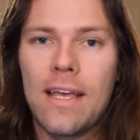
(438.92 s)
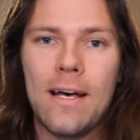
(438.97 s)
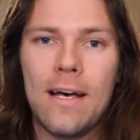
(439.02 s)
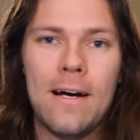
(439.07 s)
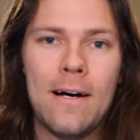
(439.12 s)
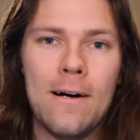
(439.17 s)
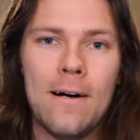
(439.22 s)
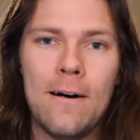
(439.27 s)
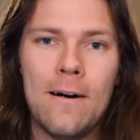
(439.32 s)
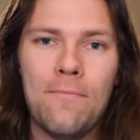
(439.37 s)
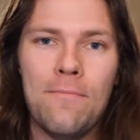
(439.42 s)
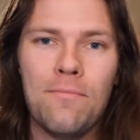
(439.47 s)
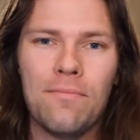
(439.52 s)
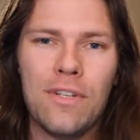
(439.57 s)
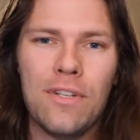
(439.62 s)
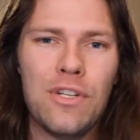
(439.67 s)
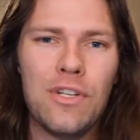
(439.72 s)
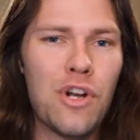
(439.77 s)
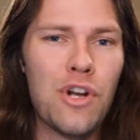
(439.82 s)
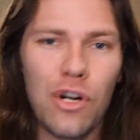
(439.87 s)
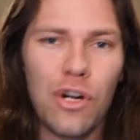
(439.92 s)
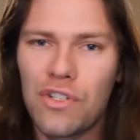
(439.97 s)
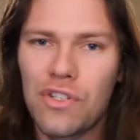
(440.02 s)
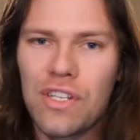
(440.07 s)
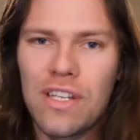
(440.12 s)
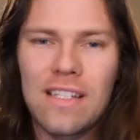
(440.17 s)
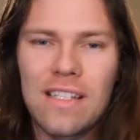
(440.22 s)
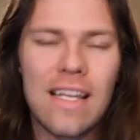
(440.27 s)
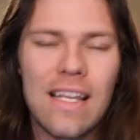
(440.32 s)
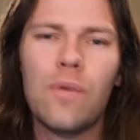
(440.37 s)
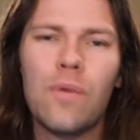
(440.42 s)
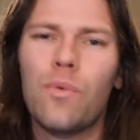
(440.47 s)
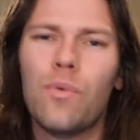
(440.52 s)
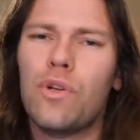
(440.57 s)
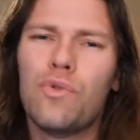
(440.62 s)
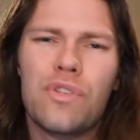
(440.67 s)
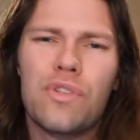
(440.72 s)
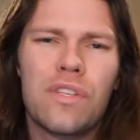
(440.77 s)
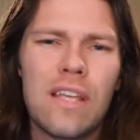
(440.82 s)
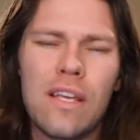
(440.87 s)
nurses, anyone
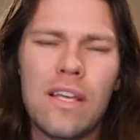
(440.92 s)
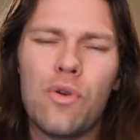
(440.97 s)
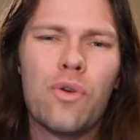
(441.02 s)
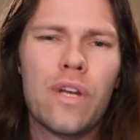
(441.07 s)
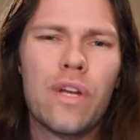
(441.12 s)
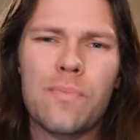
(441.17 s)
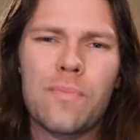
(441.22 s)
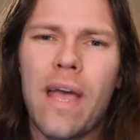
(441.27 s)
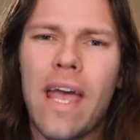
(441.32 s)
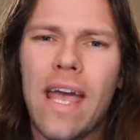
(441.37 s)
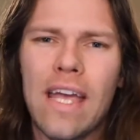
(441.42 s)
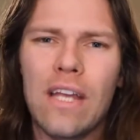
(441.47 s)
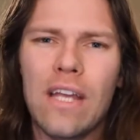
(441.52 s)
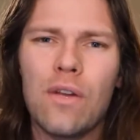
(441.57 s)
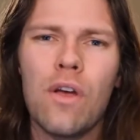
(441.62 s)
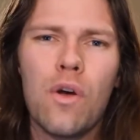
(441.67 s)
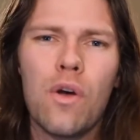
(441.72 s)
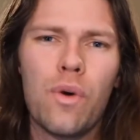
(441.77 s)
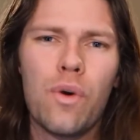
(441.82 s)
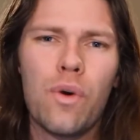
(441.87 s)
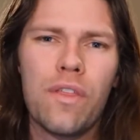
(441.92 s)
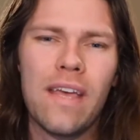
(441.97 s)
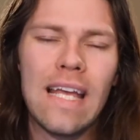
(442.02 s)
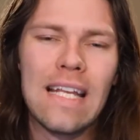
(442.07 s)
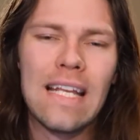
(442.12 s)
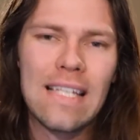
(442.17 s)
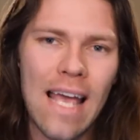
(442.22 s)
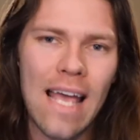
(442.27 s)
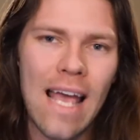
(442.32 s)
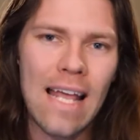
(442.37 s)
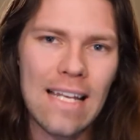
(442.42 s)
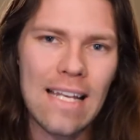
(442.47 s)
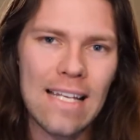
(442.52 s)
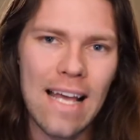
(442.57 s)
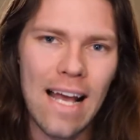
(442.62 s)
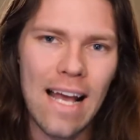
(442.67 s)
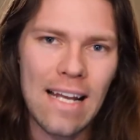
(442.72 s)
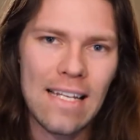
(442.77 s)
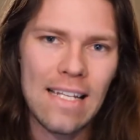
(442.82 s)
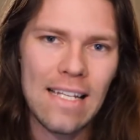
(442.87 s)
who gets paid with a
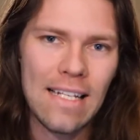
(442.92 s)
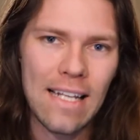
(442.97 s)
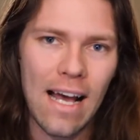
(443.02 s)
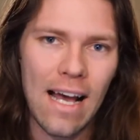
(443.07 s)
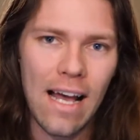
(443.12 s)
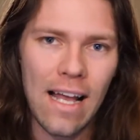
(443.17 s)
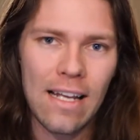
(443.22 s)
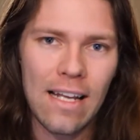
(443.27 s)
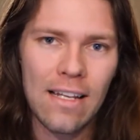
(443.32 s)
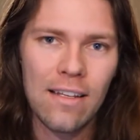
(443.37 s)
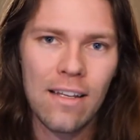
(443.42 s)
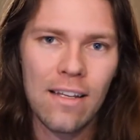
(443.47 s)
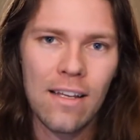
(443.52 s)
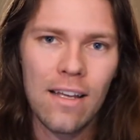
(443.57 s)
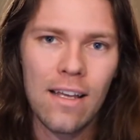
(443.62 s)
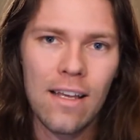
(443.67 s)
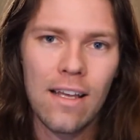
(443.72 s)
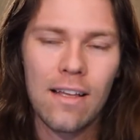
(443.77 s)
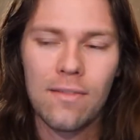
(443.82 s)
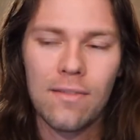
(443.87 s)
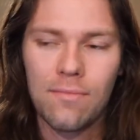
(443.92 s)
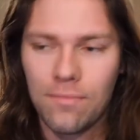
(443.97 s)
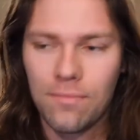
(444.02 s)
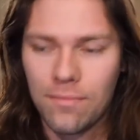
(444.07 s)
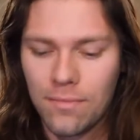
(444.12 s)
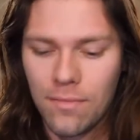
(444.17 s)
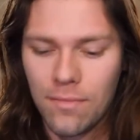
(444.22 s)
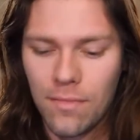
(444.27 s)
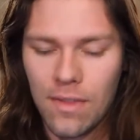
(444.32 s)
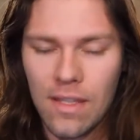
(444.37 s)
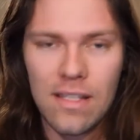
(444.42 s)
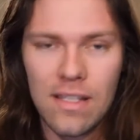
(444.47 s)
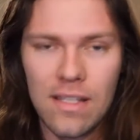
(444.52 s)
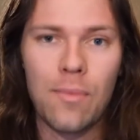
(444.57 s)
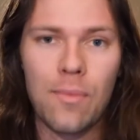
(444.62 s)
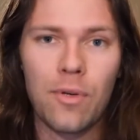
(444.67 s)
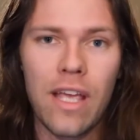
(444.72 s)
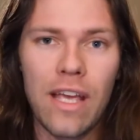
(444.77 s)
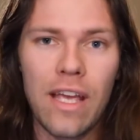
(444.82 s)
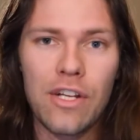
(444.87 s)
1099. This
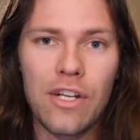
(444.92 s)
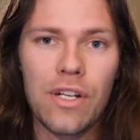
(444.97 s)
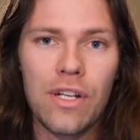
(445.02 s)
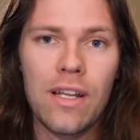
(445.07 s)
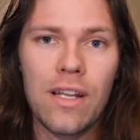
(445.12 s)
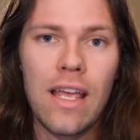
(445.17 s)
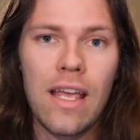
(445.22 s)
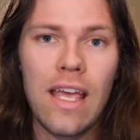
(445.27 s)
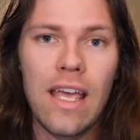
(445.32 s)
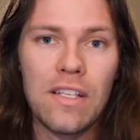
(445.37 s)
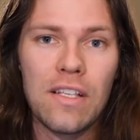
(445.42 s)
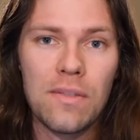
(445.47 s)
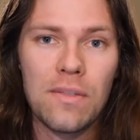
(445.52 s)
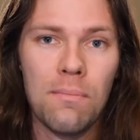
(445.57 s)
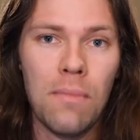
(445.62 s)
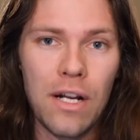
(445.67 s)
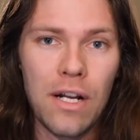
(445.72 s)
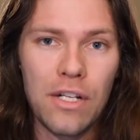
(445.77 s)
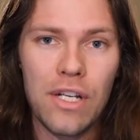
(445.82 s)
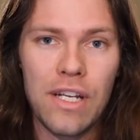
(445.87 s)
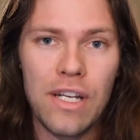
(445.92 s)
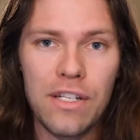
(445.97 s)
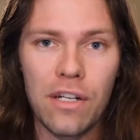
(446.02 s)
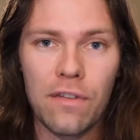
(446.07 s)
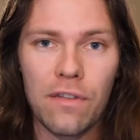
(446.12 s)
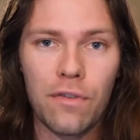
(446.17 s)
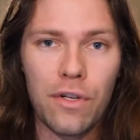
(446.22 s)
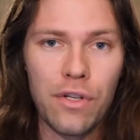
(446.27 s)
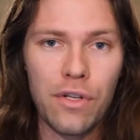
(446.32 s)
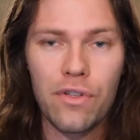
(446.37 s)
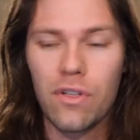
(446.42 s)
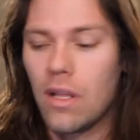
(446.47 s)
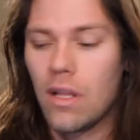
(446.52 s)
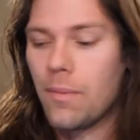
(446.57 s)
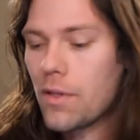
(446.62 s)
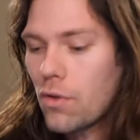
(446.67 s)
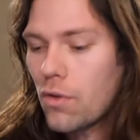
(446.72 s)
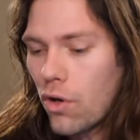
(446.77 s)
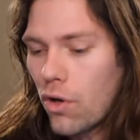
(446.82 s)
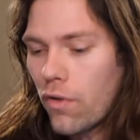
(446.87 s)
application is much easier for you. So
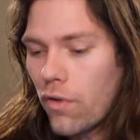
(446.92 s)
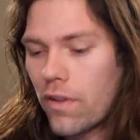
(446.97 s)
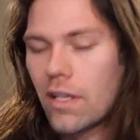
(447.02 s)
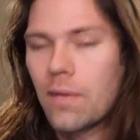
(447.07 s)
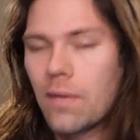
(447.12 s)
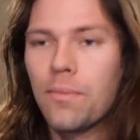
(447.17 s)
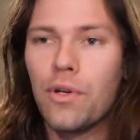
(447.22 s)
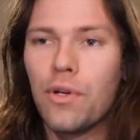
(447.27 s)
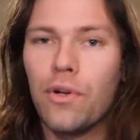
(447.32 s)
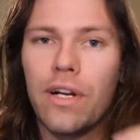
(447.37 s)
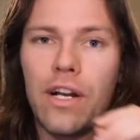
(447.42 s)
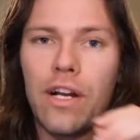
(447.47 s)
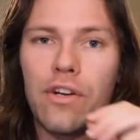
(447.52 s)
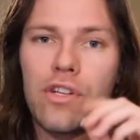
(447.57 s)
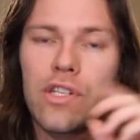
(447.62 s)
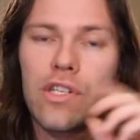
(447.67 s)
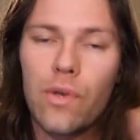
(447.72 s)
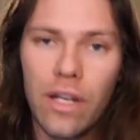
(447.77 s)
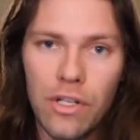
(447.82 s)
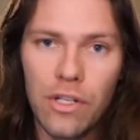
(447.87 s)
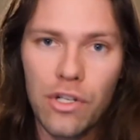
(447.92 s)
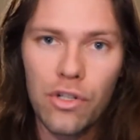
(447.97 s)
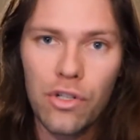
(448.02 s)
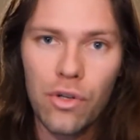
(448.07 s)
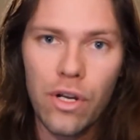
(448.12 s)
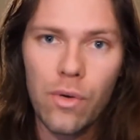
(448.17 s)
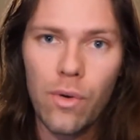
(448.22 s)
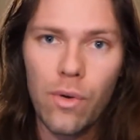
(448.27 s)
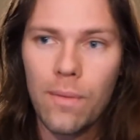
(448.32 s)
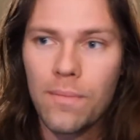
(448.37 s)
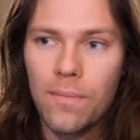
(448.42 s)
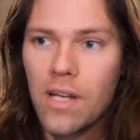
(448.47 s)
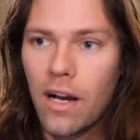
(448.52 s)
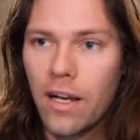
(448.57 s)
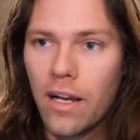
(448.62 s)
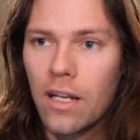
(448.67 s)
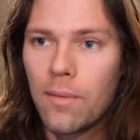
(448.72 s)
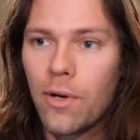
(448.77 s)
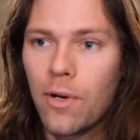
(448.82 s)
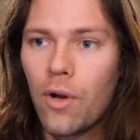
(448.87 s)
let me throw it over the computer here just so I can show you what I'm
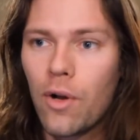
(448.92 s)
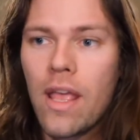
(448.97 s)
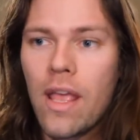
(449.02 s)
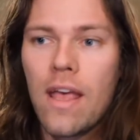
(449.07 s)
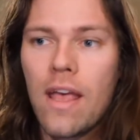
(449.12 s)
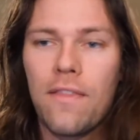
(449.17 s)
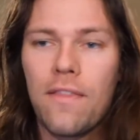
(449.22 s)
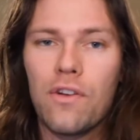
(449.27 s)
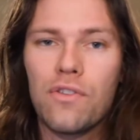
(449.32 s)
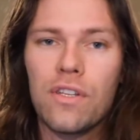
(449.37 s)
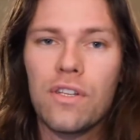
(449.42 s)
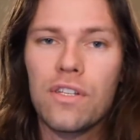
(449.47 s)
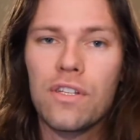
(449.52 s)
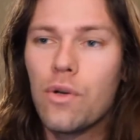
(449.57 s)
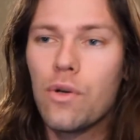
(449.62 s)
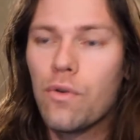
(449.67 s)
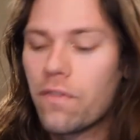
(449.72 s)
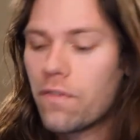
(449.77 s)
talking about. There's this new